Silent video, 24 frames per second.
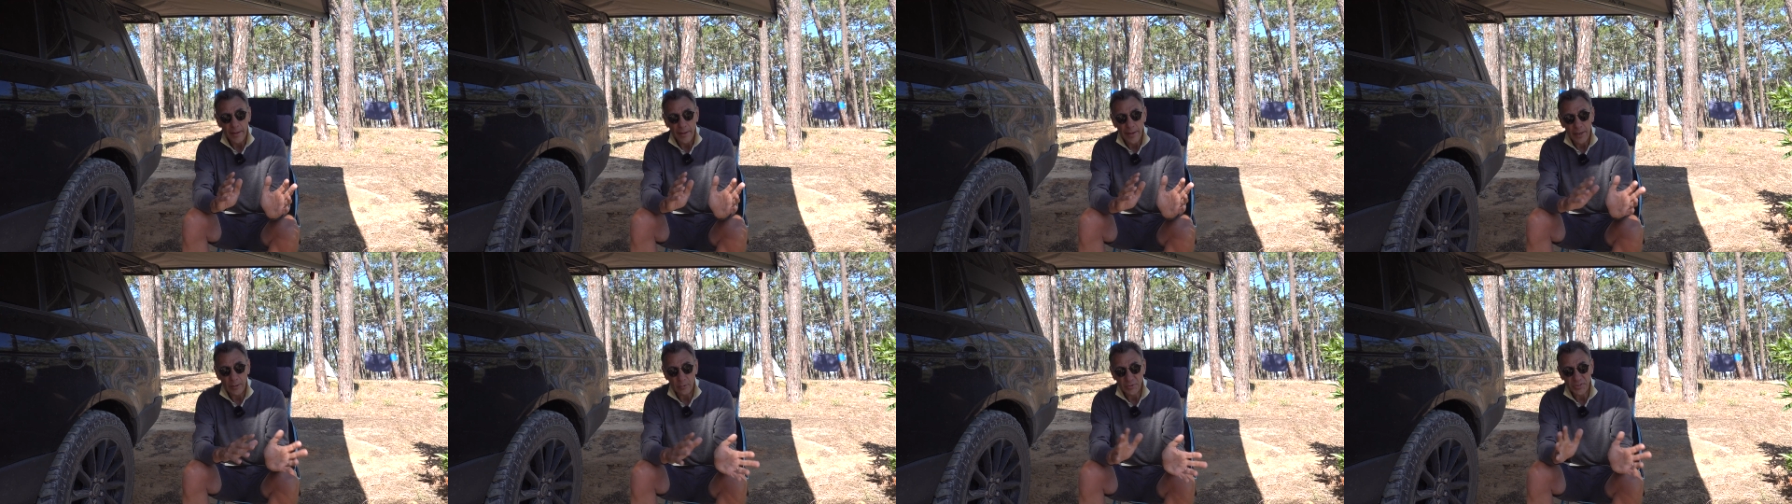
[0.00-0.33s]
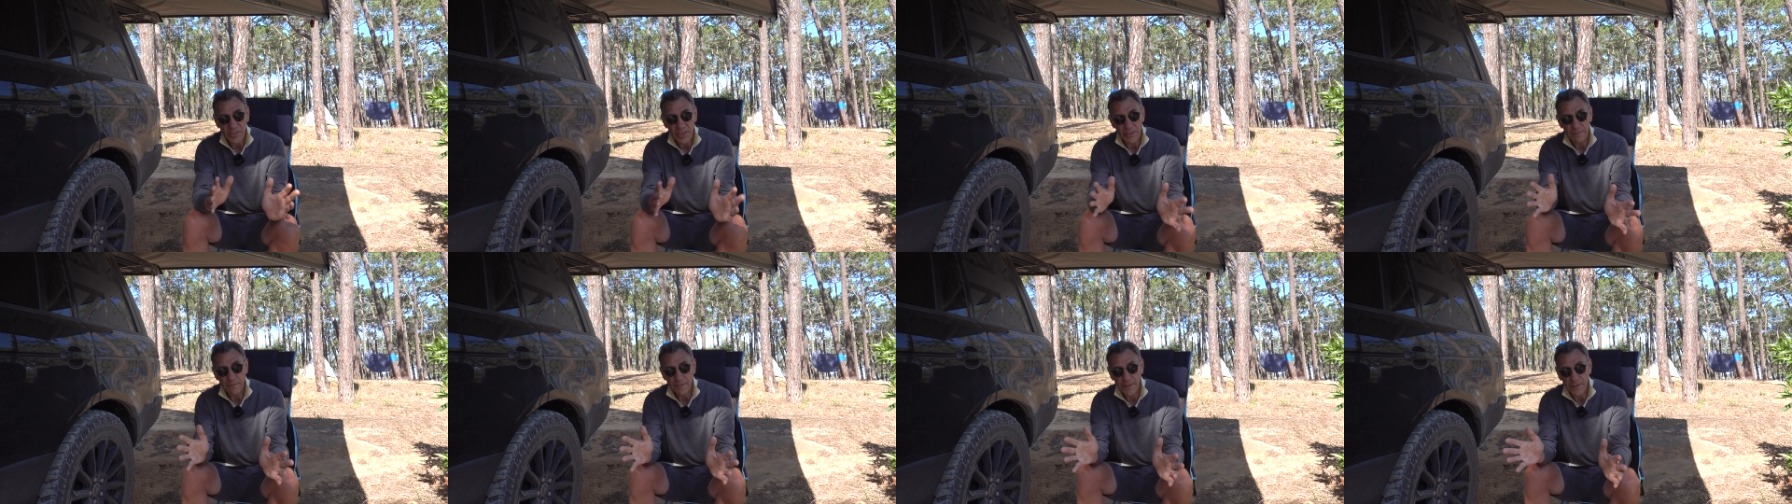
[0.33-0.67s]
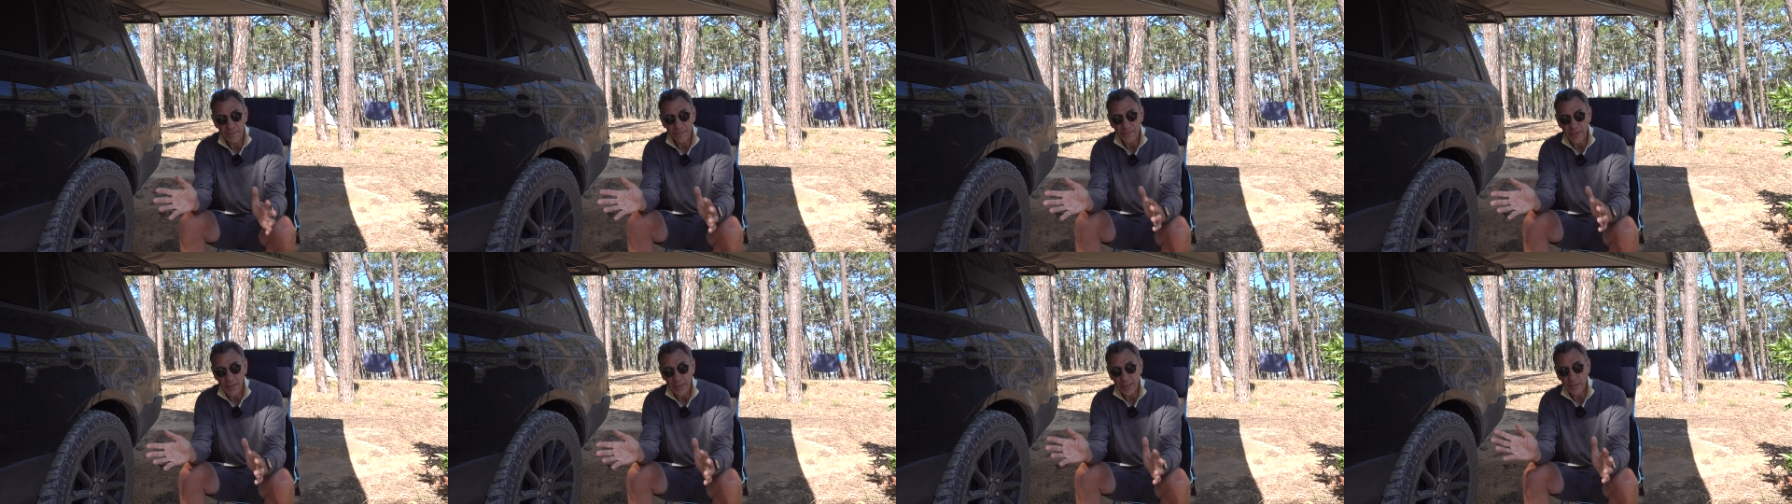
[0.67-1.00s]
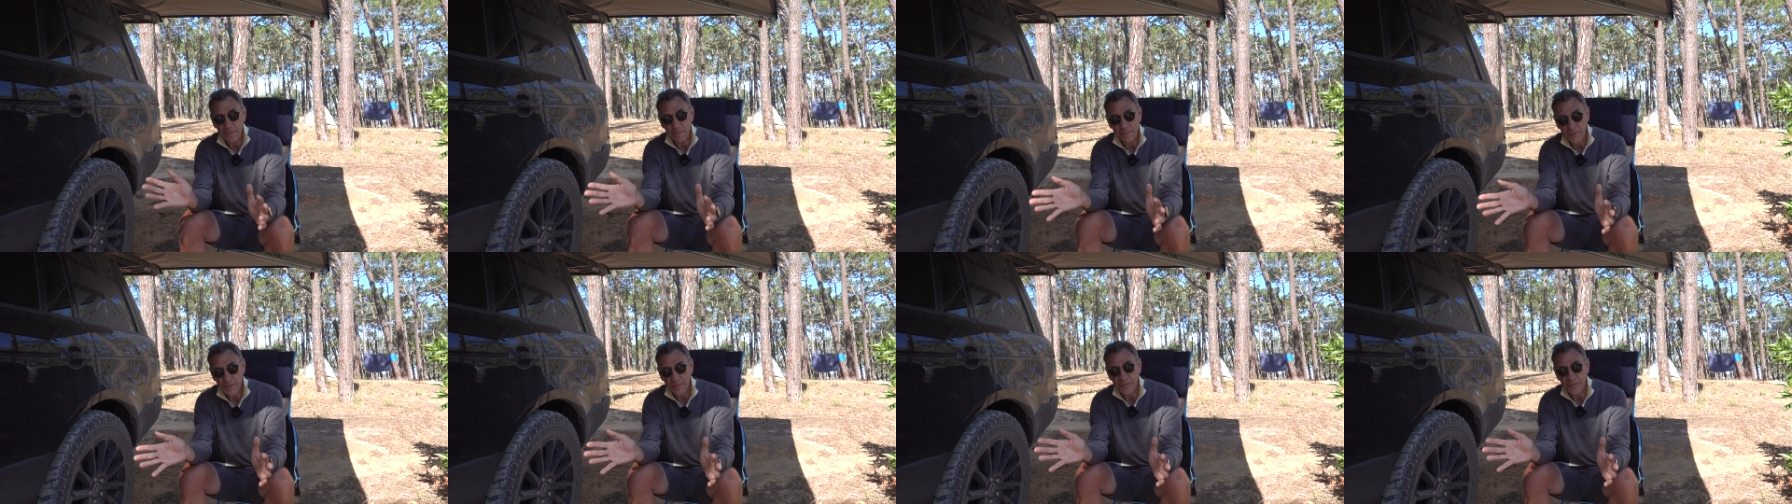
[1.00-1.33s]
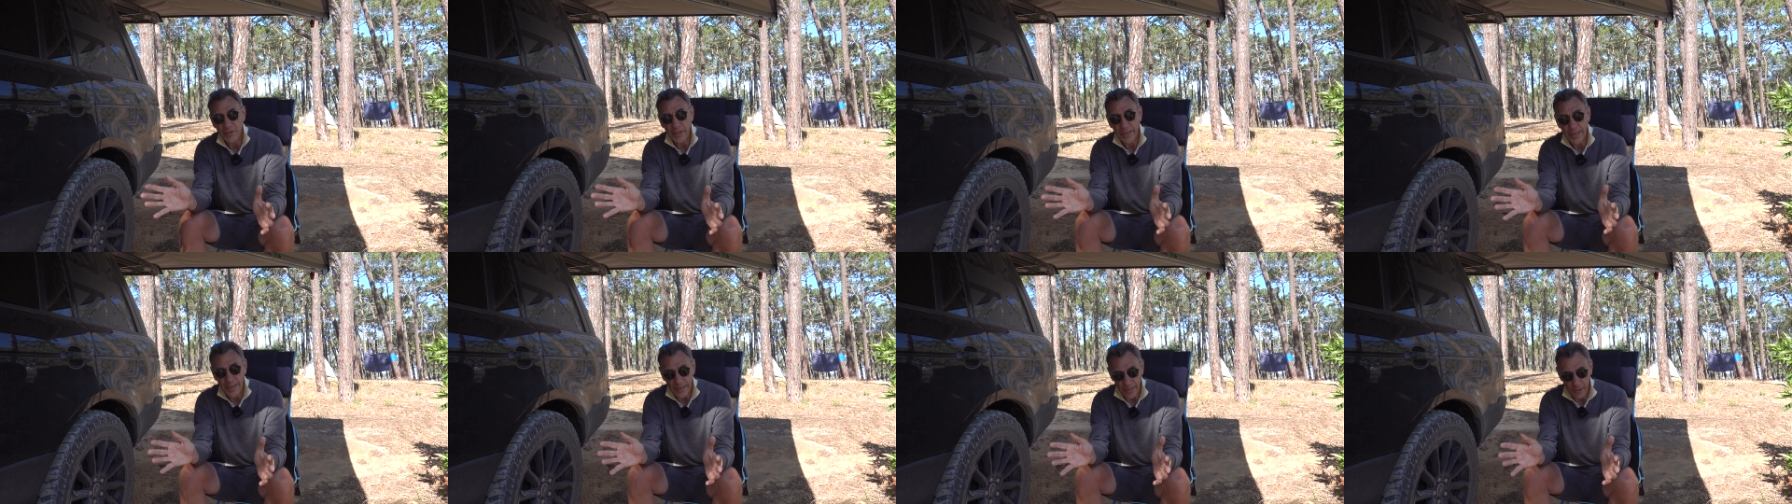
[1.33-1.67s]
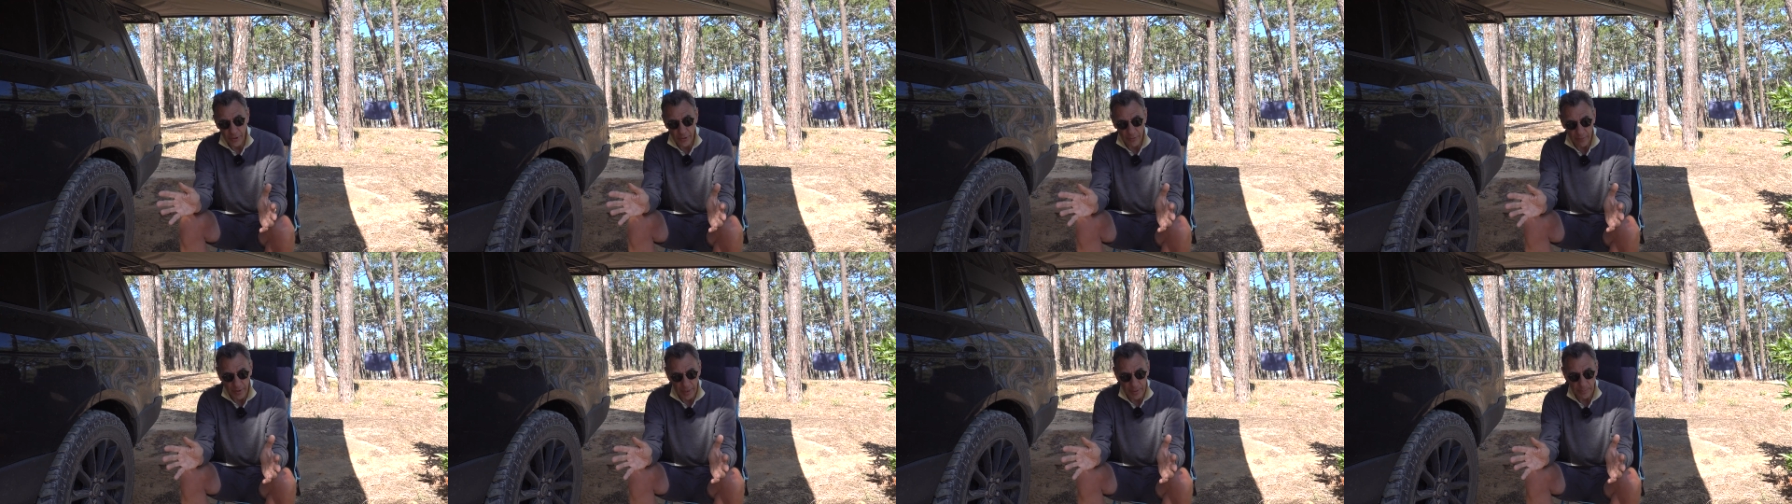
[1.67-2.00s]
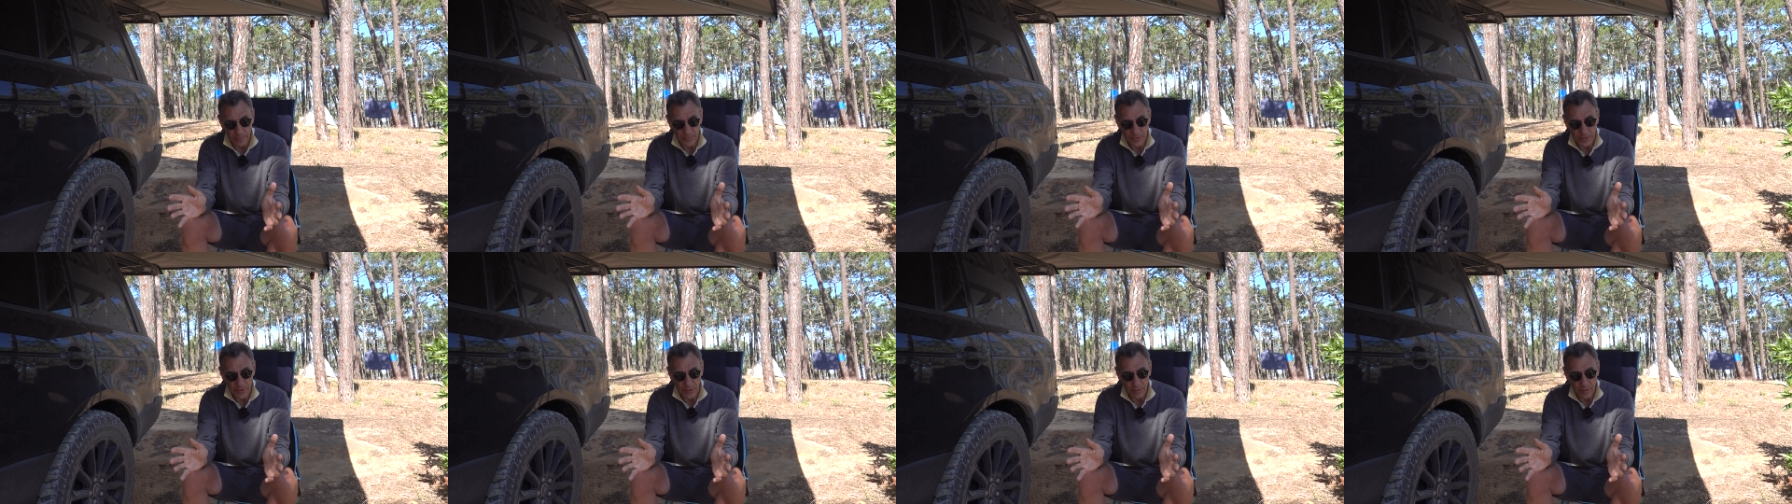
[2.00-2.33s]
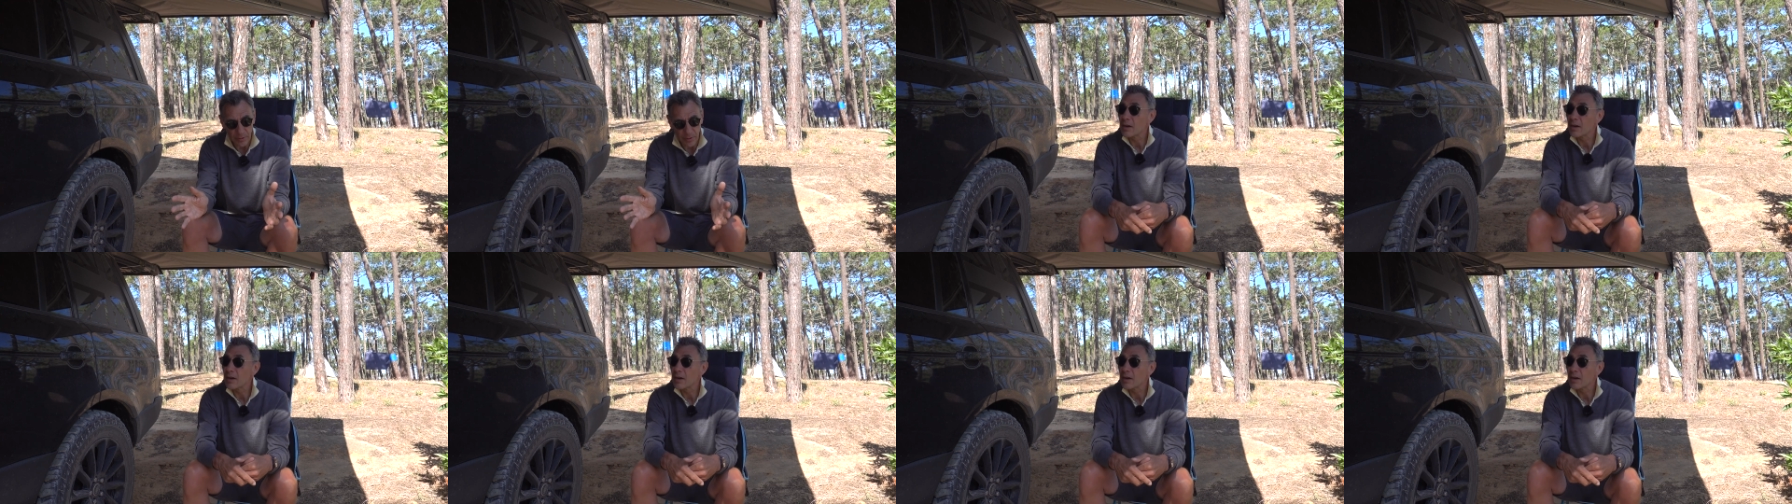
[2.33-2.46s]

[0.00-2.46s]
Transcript: LT50 is 50 kilograms.